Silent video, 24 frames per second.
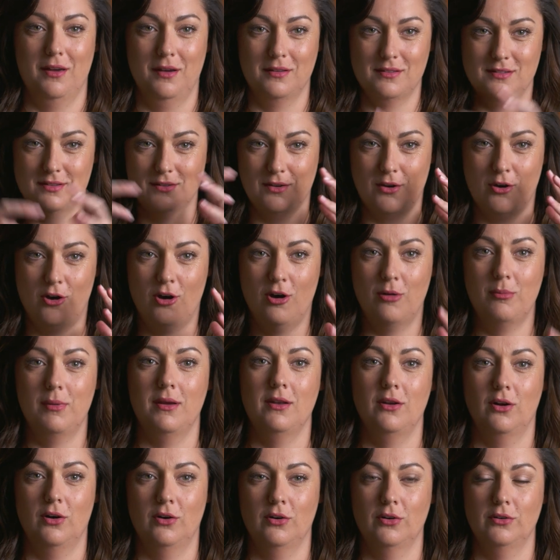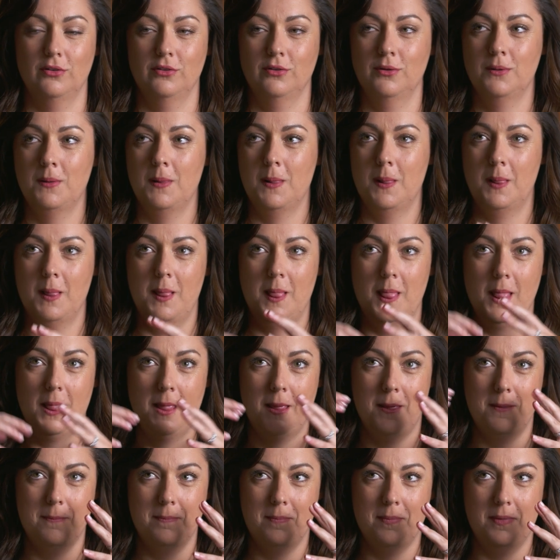It's a comment on
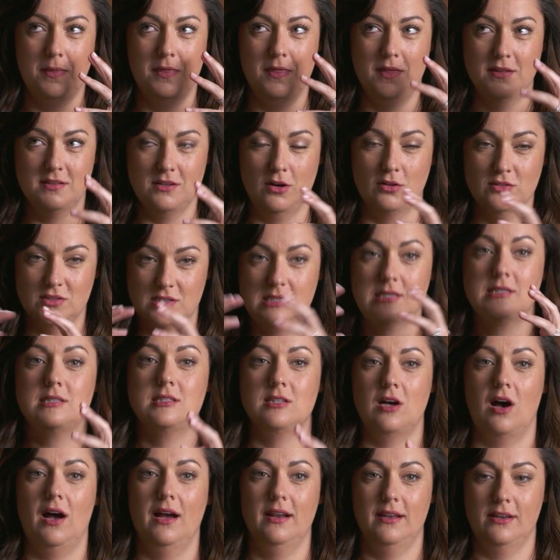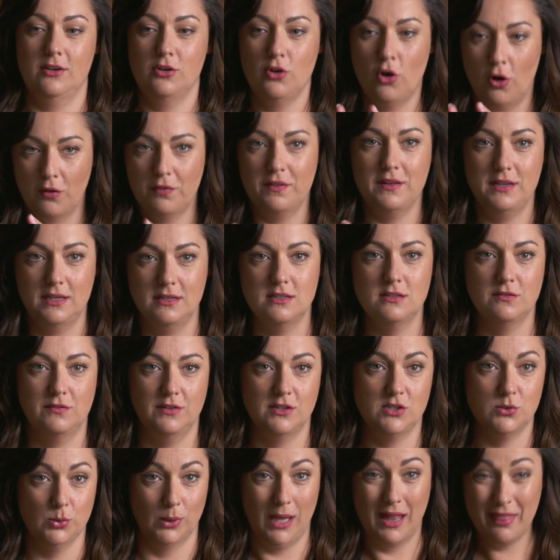this on society, not the
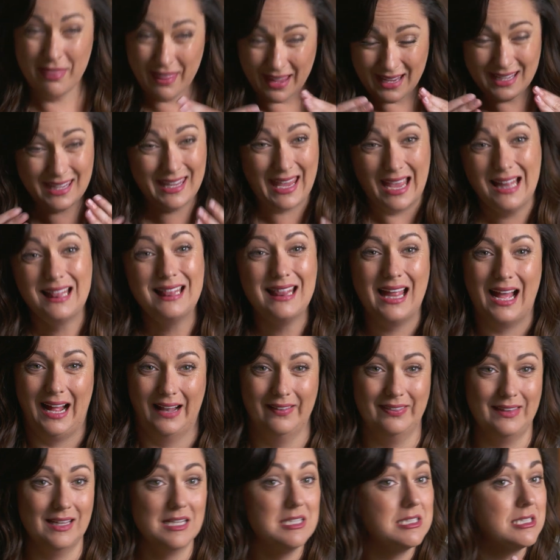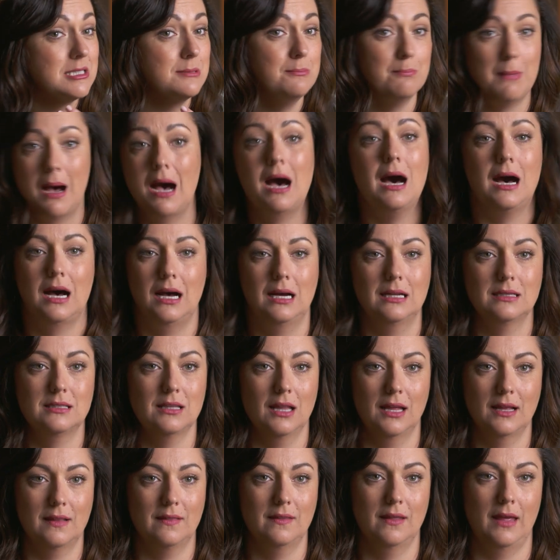individual. And they get that. They're smart,
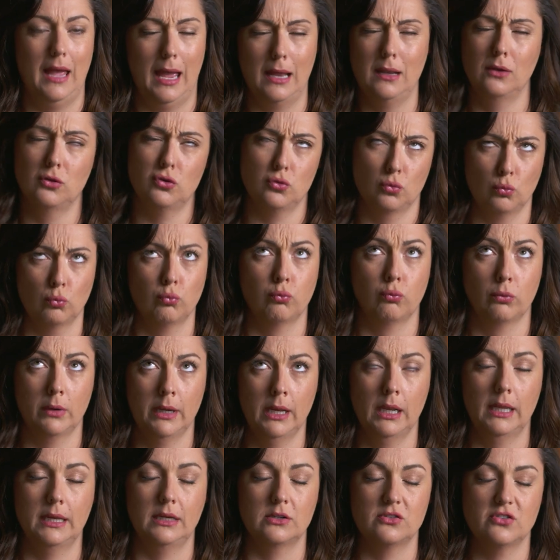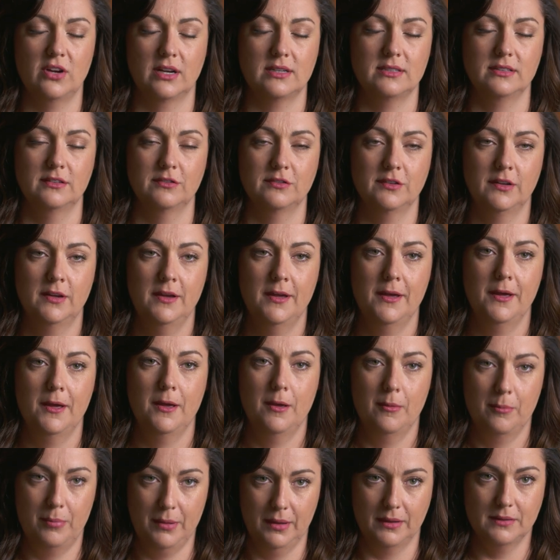like they're and really attractive,
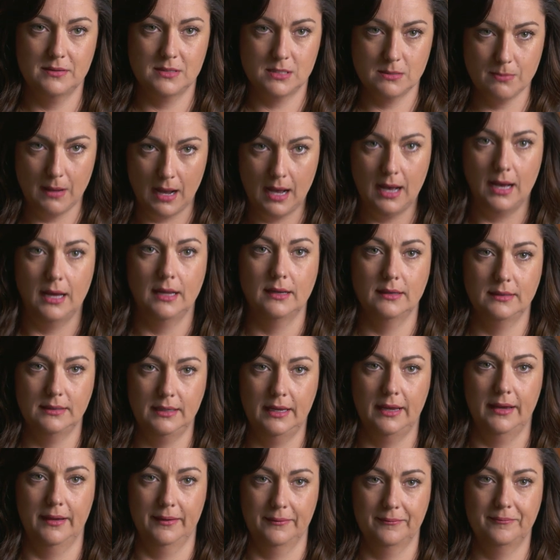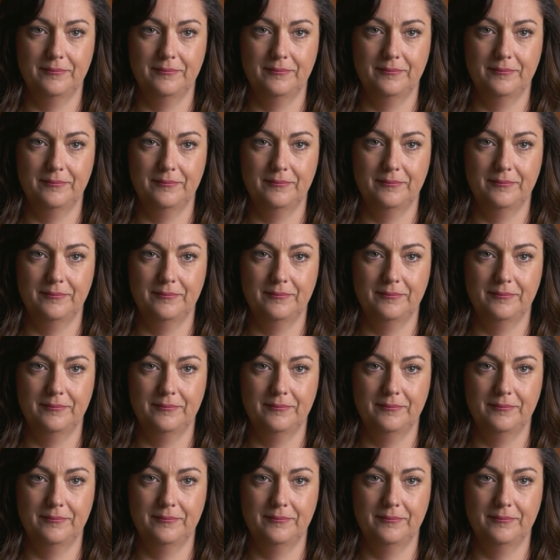but smart, yeah.